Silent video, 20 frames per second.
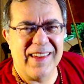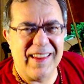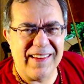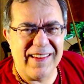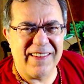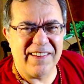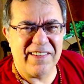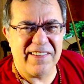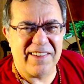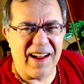
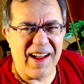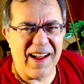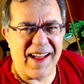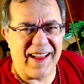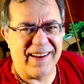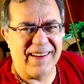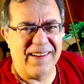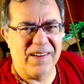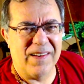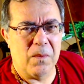get the
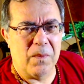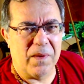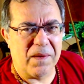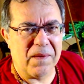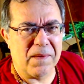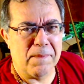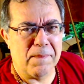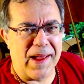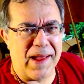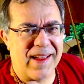shot.
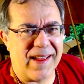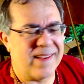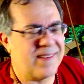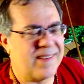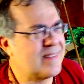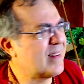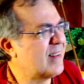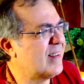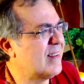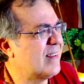Wear a
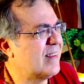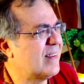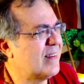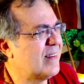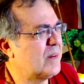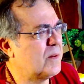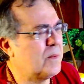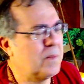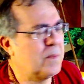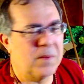mask.
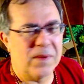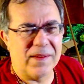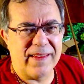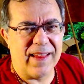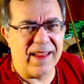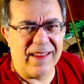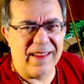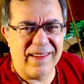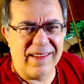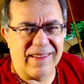What
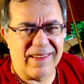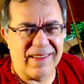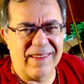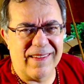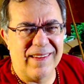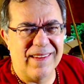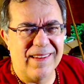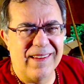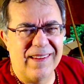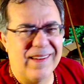the
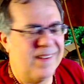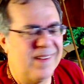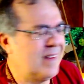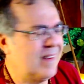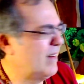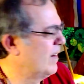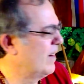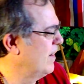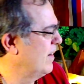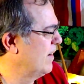hell?
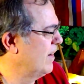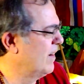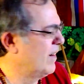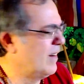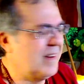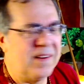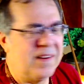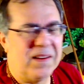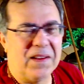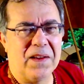
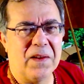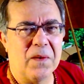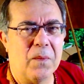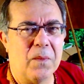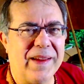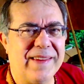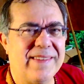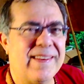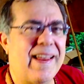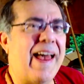You gotta
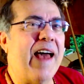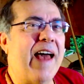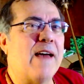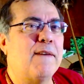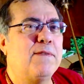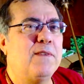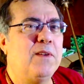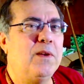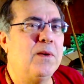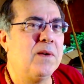wait till
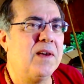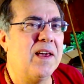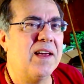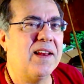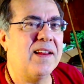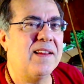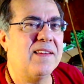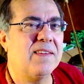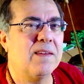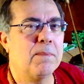after you
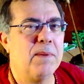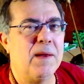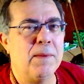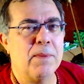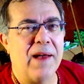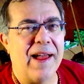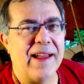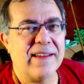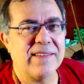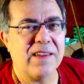get it. There are
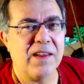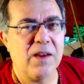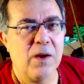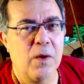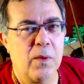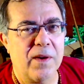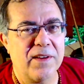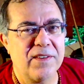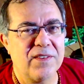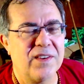people asking
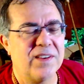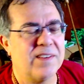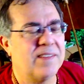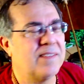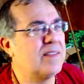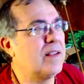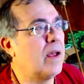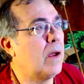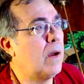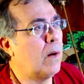
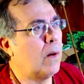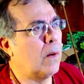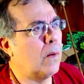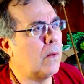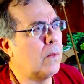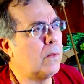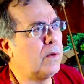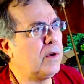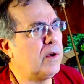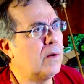questions.
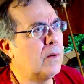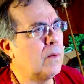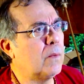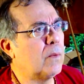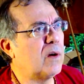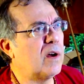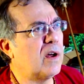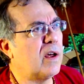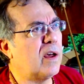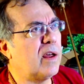Oh, you know
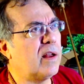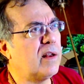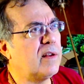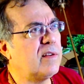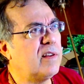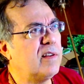what?